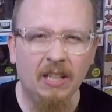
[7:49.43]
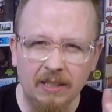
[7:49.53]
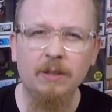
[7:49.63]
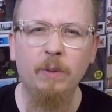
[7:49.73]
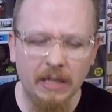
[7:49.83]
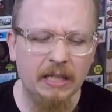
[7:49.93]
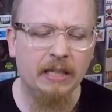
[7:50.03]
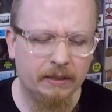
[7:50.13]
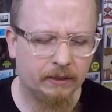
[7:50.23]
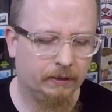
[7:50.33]

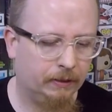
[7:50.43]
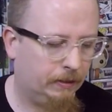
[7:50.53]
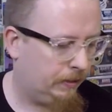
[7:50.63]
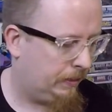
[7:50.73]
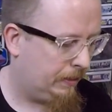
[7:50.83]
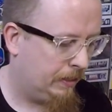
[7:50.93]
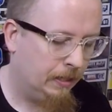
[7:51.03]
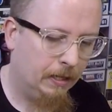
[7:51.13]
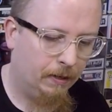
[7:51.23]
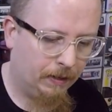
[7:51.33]
Sweet.
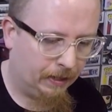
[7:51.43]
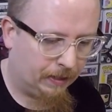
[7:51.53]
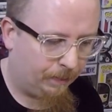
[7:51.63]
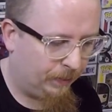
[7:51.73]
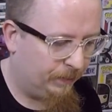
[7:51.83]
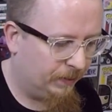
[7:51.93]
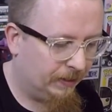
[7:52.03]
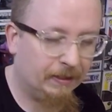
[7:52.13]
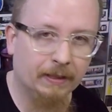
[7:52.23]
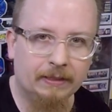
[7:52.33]
Okay, a couple more
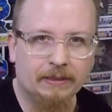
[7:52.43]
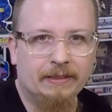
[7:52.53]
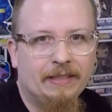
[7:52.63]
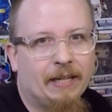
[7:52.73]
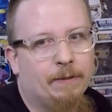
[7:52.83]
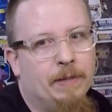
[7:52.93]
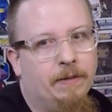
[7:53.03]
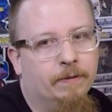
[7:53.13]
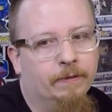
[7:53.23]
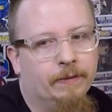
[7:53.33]
in here. Let's check them
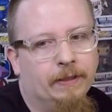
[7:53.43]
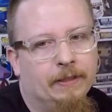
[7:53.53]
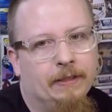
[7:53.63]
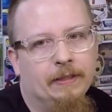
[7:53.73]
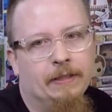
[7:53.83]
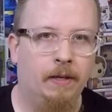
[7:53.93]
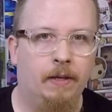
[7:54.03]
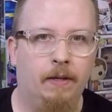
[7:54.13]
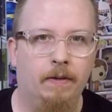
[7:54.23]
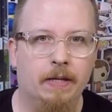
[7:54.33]
out.
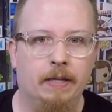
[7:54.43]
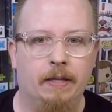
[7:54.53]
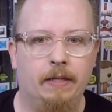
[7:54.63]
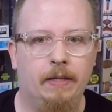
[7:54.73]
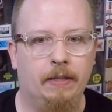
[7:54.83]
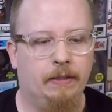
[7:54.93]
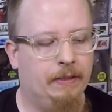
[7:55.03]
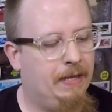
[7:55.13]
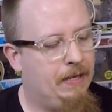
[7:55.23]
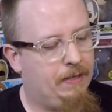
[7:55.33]
Okay, let's
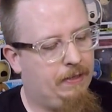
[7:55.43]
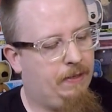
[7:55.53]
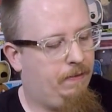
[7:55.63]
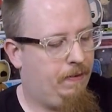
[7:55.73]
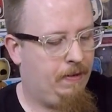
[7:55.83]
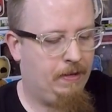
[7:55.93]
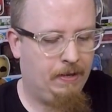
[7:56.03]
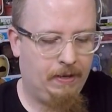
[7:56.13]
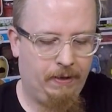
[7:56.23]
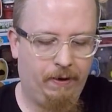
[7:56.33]
take this out.
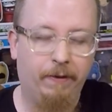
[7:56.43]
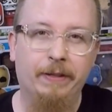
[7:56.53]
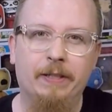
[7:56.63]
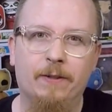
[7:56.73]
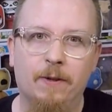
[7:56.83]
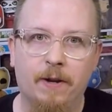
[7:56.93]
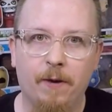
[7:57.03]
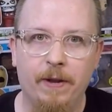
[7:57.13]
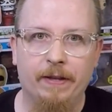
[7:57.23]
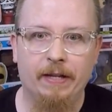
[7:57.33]
Oh, this is cool. Okay,
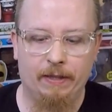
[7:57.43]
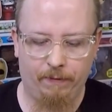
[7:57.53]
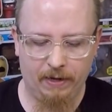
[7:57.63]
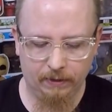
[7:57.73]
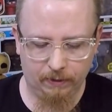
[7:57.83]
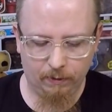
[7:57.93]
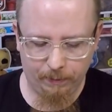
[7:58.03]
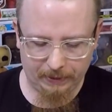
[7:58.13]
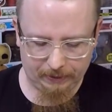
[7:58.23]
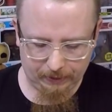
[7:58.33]
we got the regular
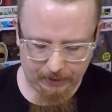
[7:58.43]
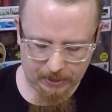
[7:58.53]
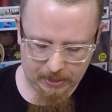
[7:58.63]
Hulkbuster.